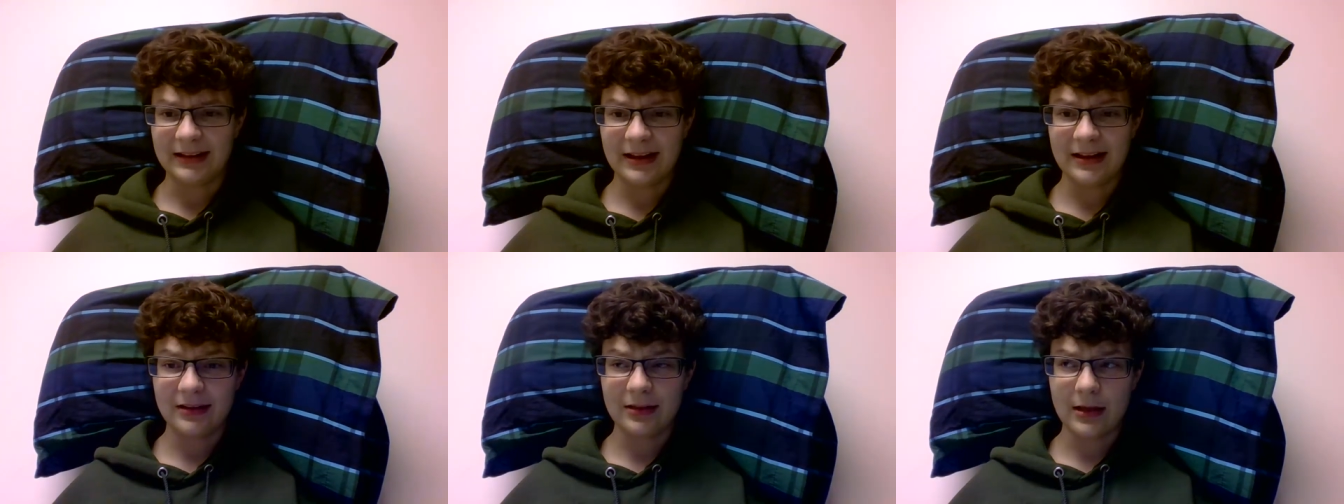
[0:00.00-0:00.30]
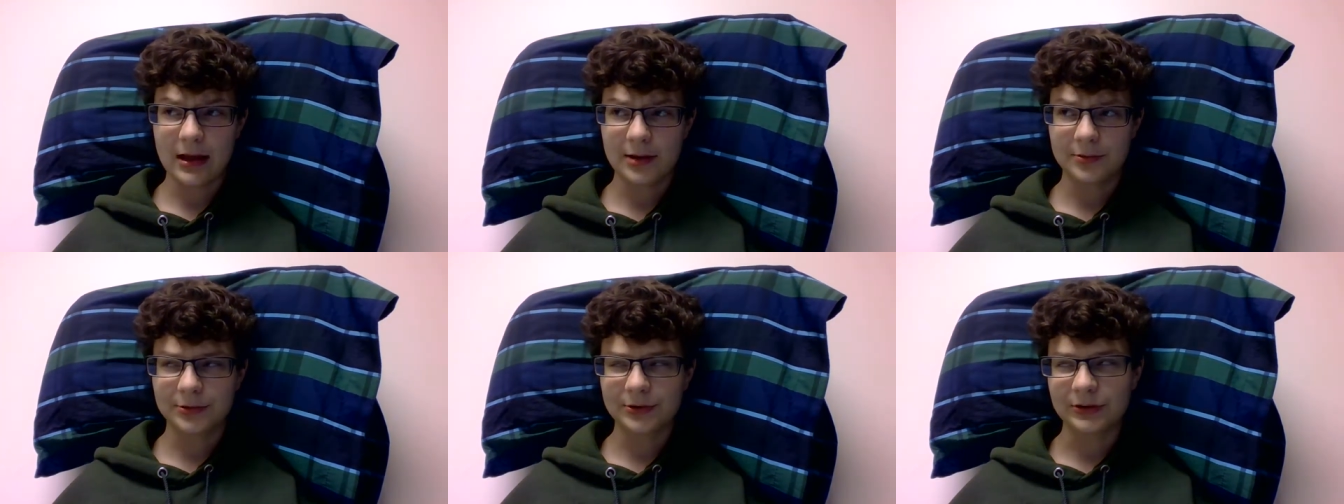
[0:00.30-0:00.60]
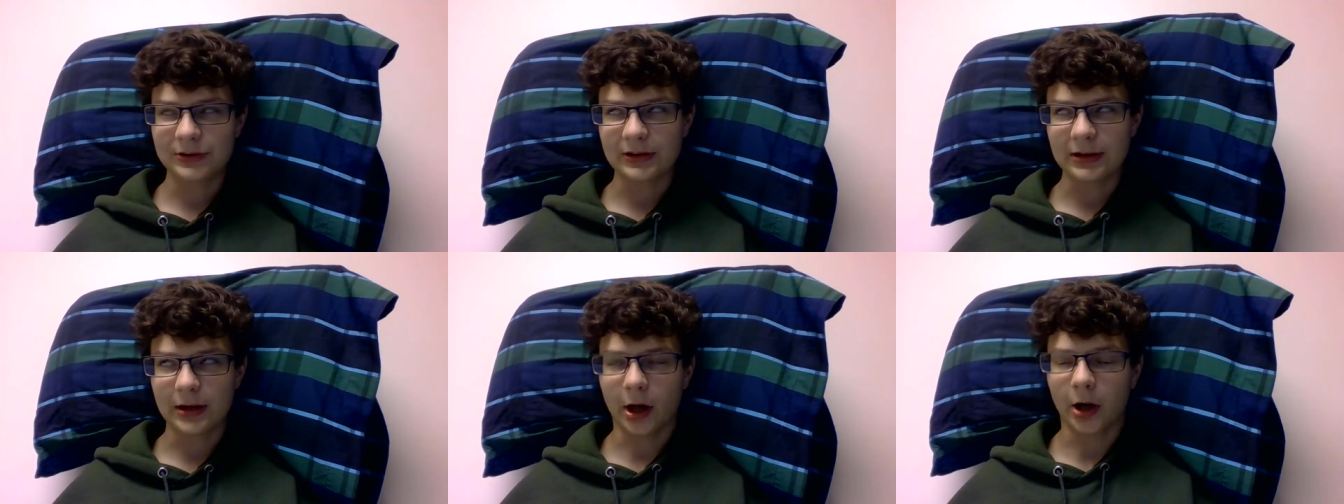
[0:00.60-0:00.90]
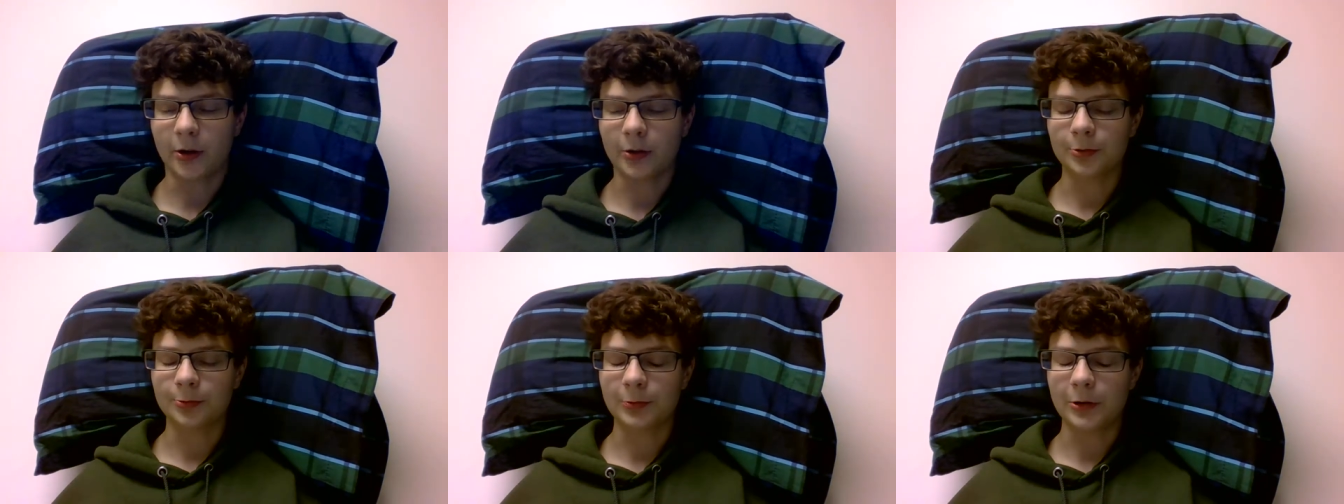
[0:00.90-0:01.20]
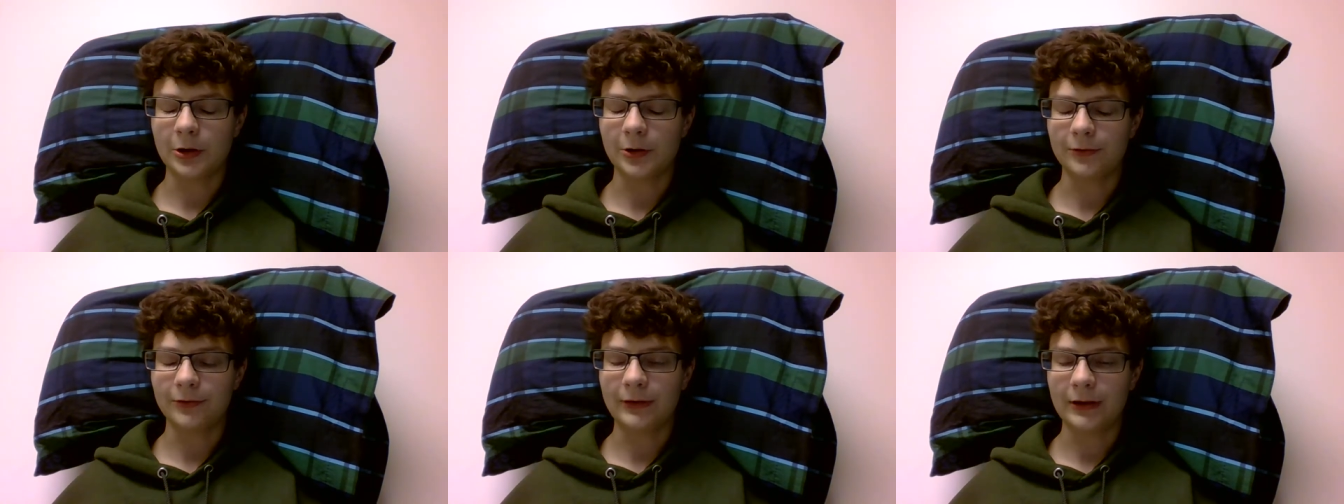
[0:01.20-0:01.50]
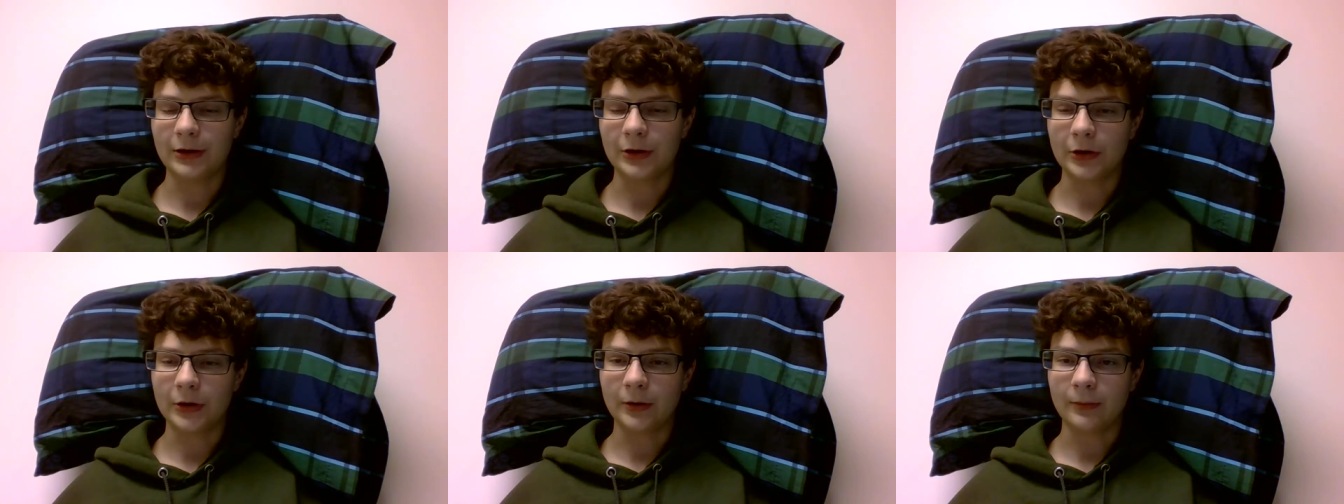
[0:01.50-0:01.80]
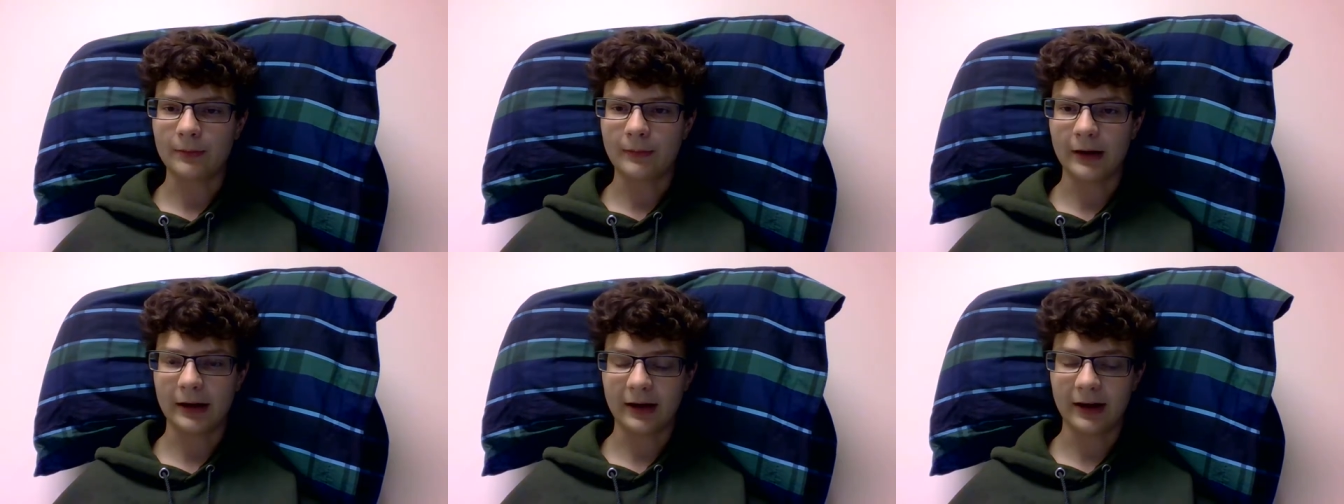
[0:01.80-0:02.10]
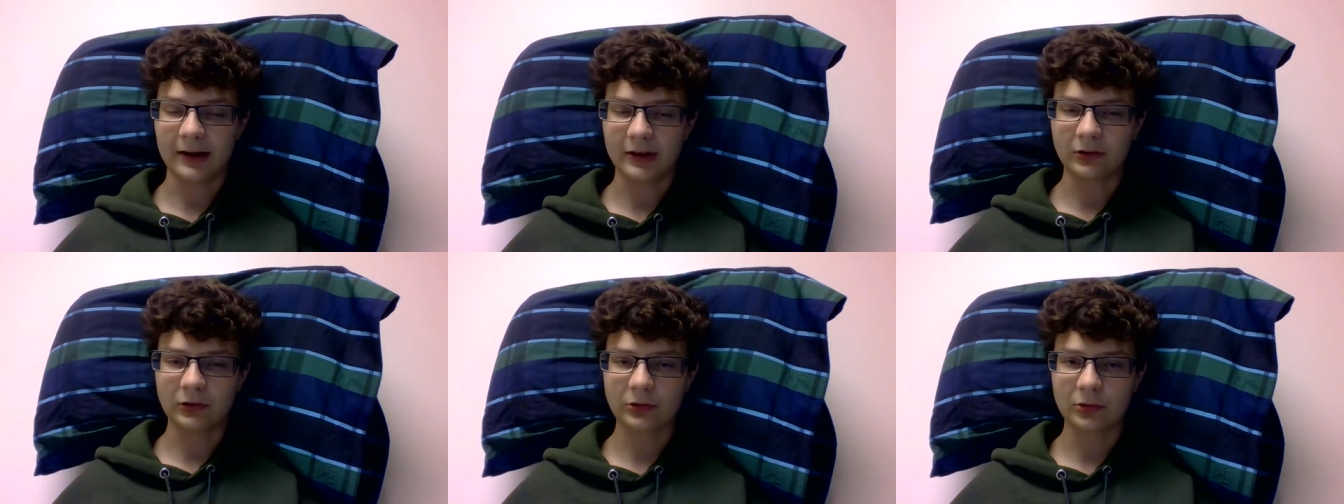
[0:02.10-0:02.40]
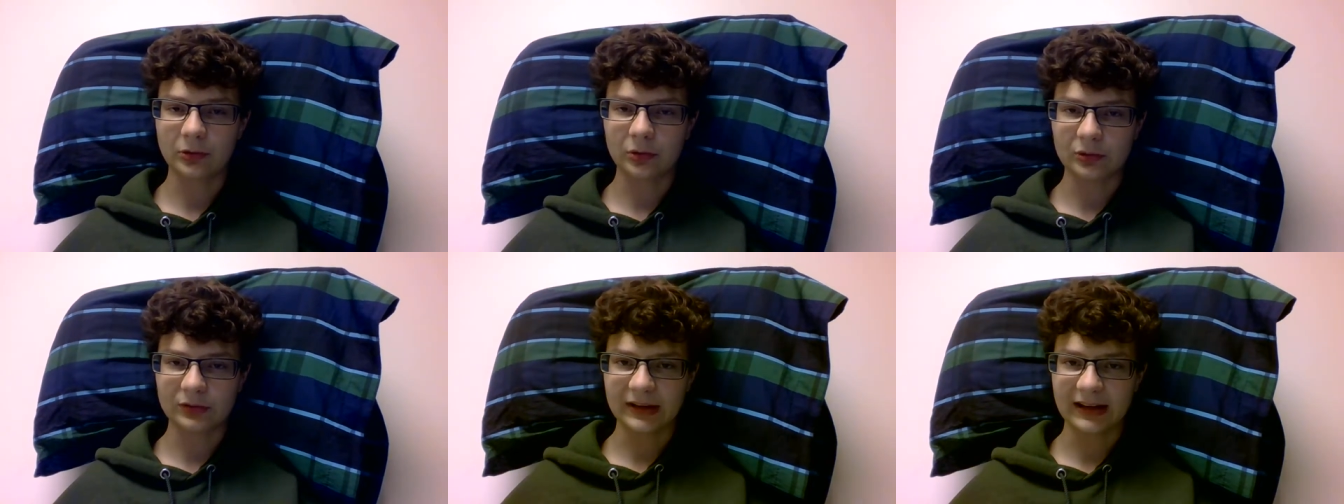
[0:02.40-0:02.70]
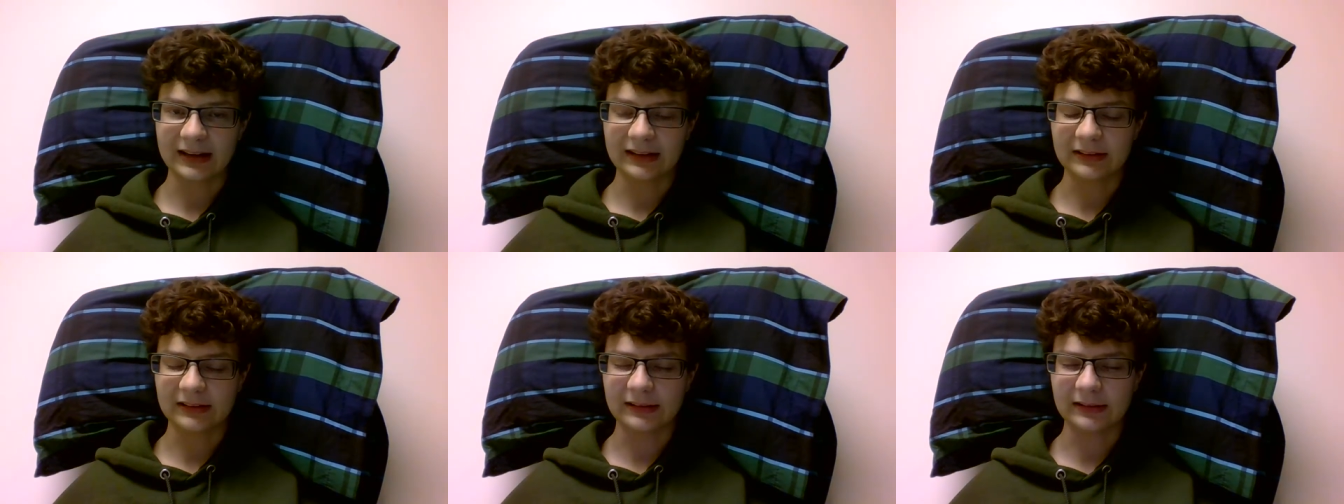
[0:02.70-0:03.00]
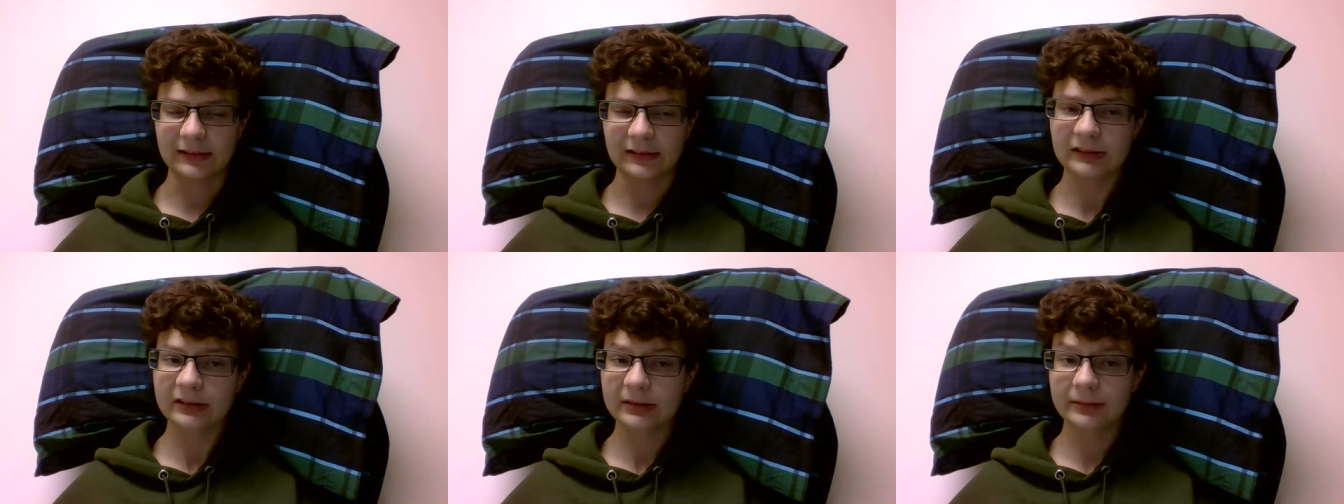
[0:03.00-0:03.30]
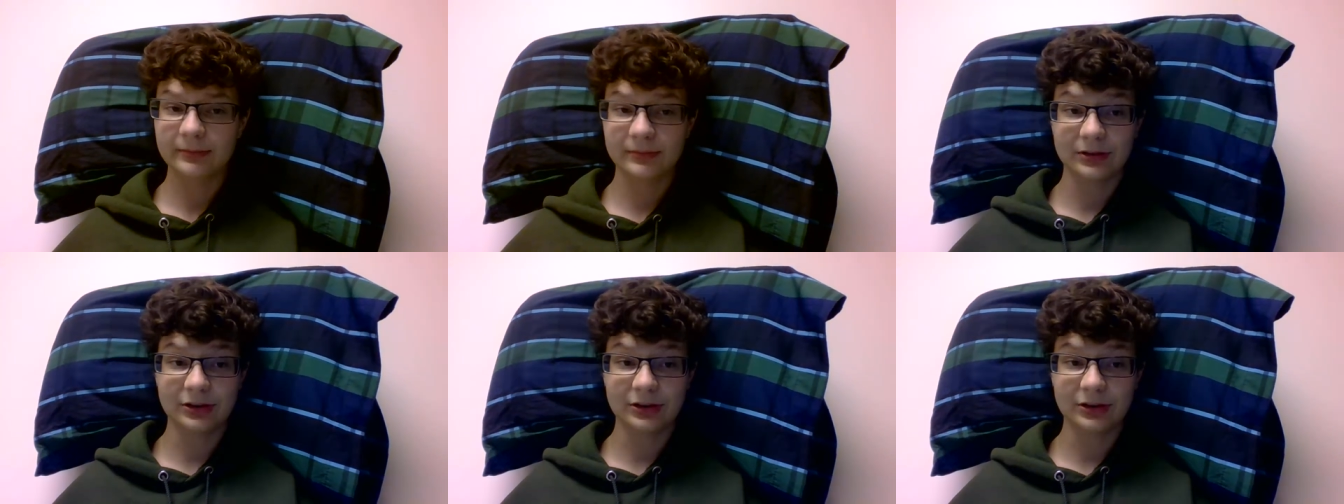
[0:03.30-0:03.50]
Hell, I was the awkward wallflower at my high school dances.